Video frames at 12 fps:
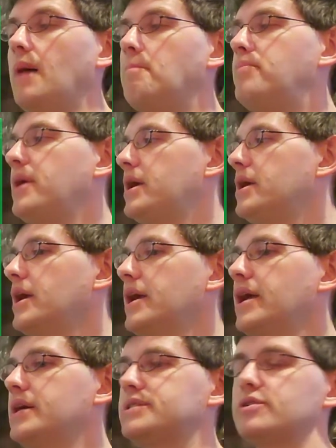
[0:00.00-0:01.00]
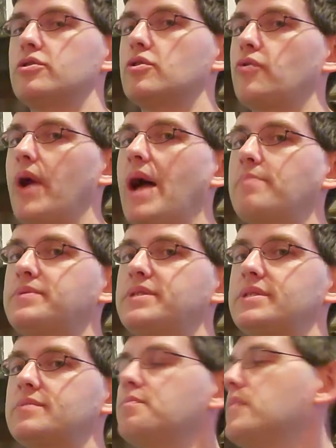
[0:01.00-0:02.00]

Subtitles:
Pig, I guess, or Craps.